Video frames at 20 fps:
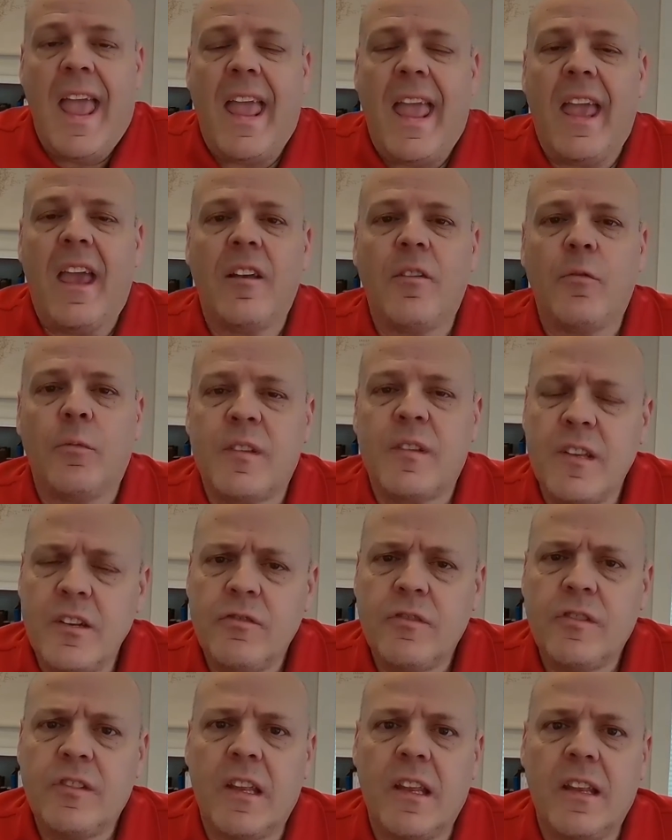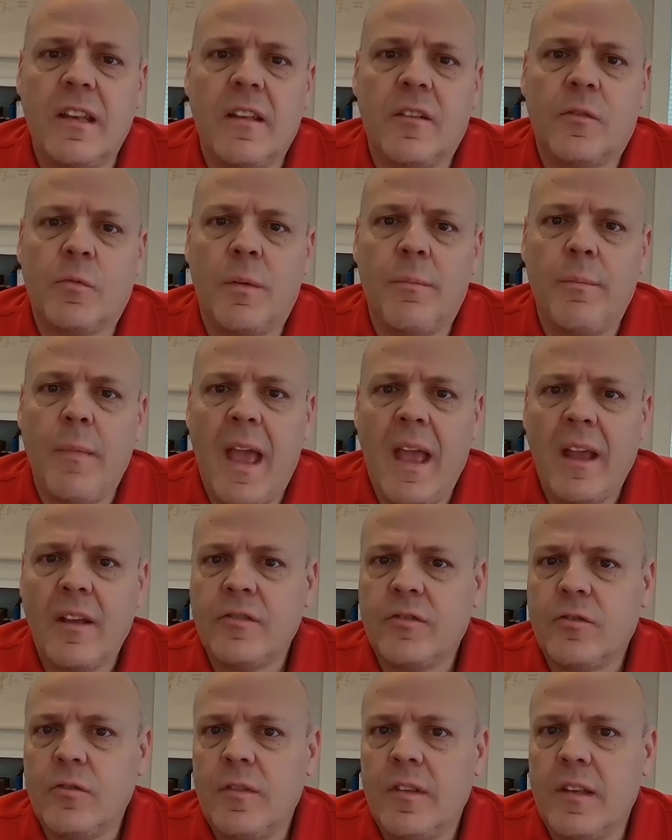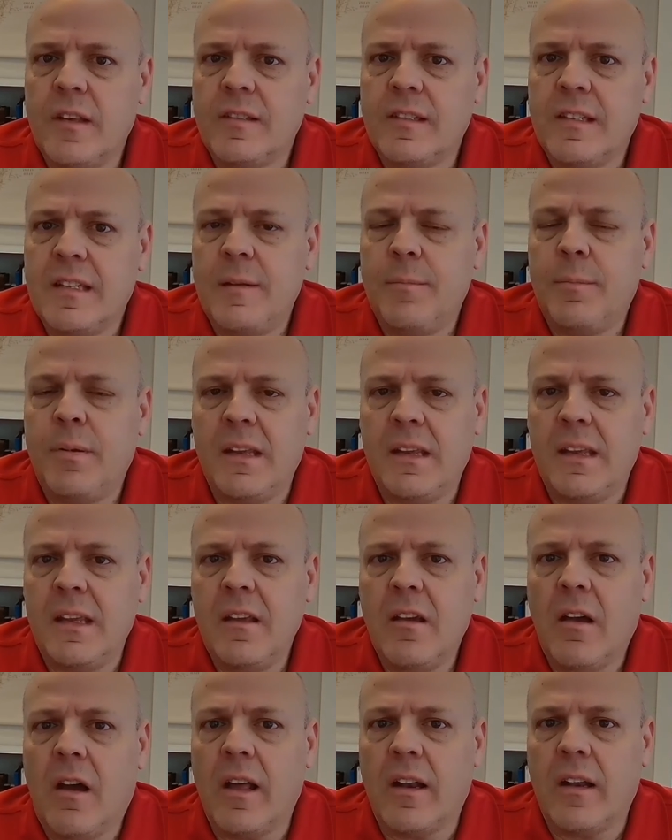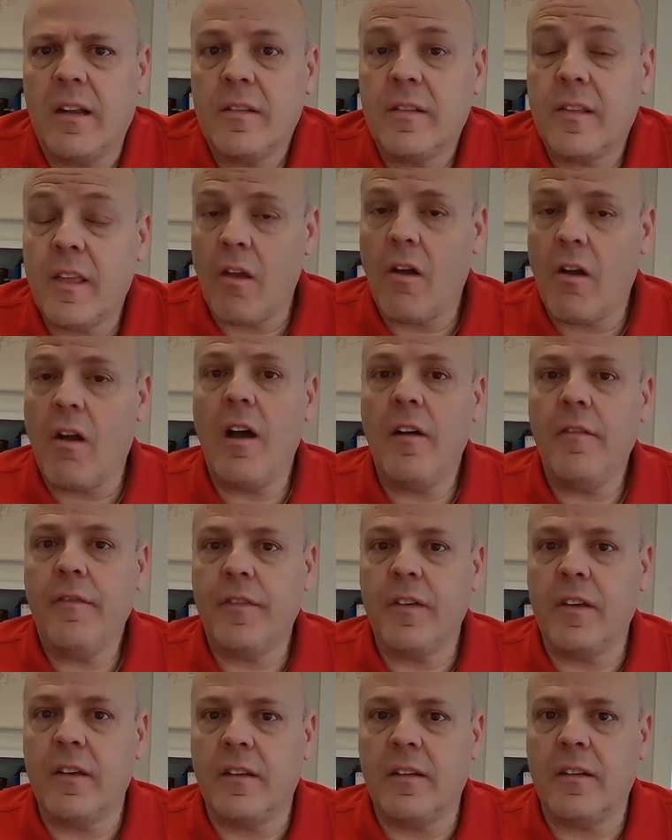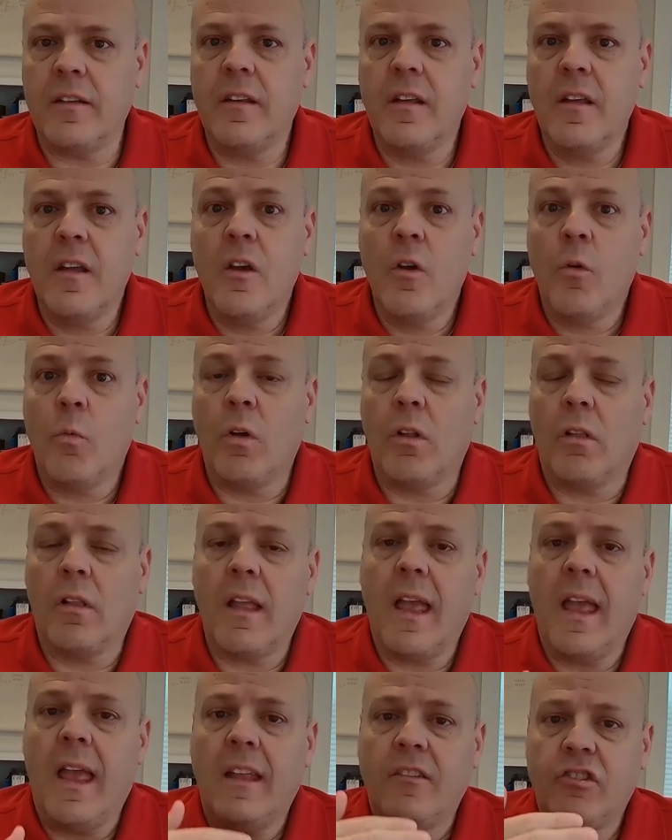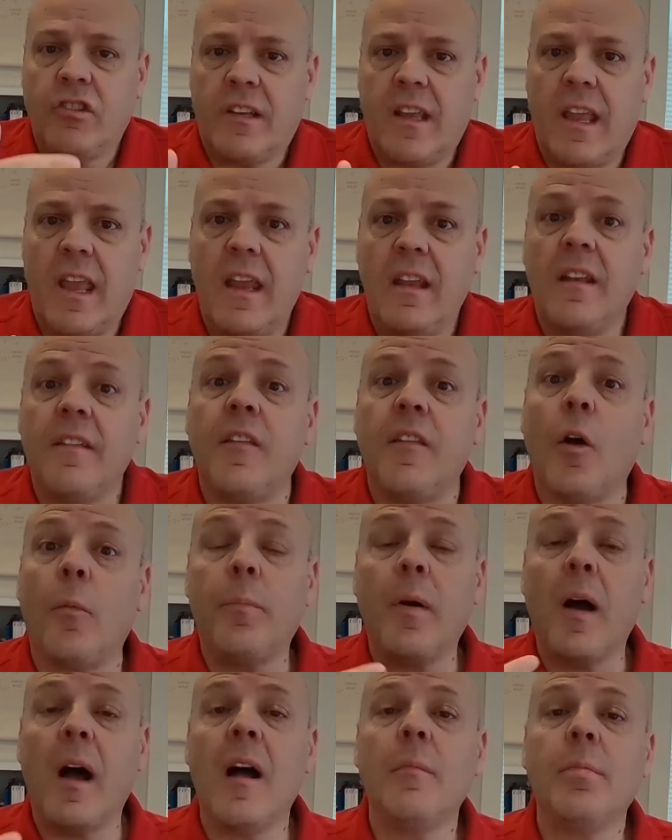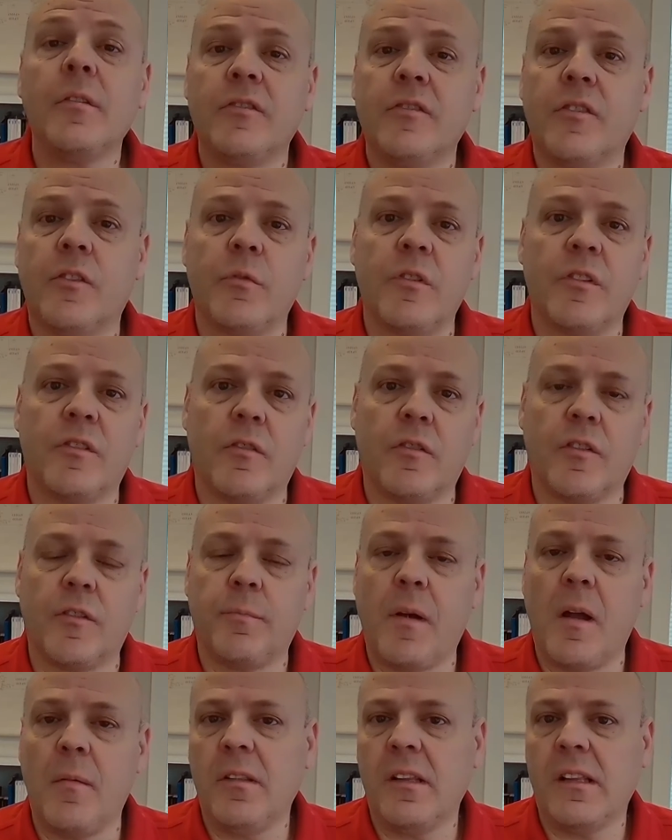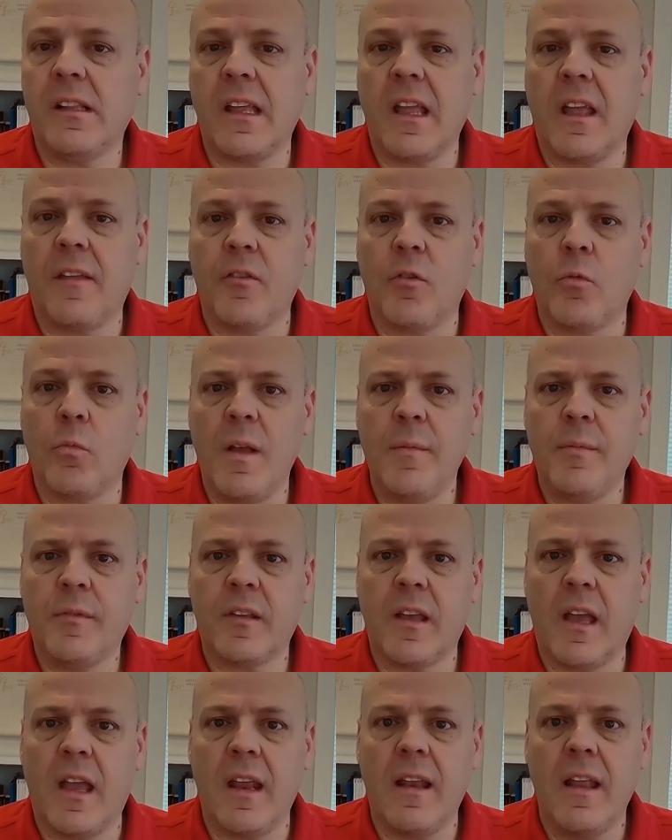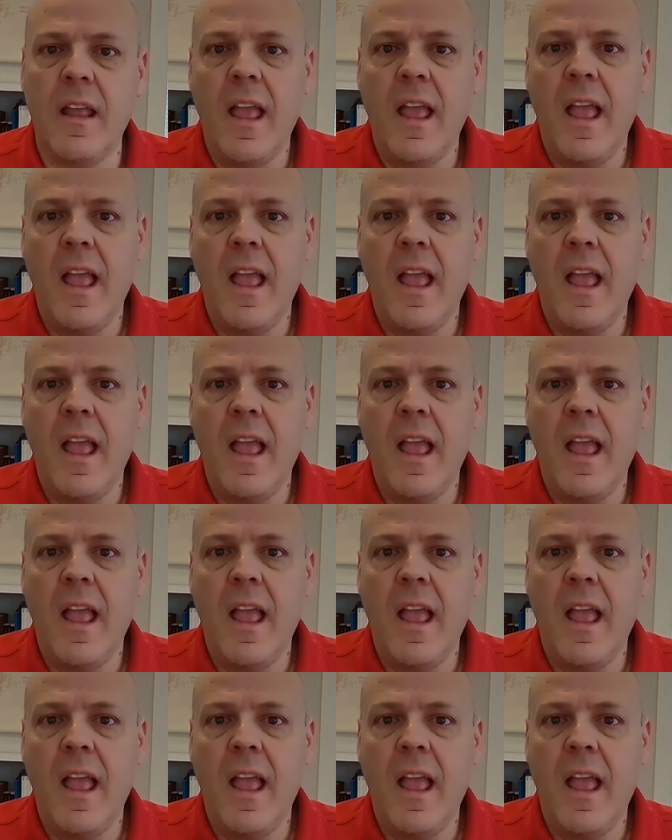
And what's interesting is when MACs do these TPE audits, they often will educate and they'll publish the results publicly on their website.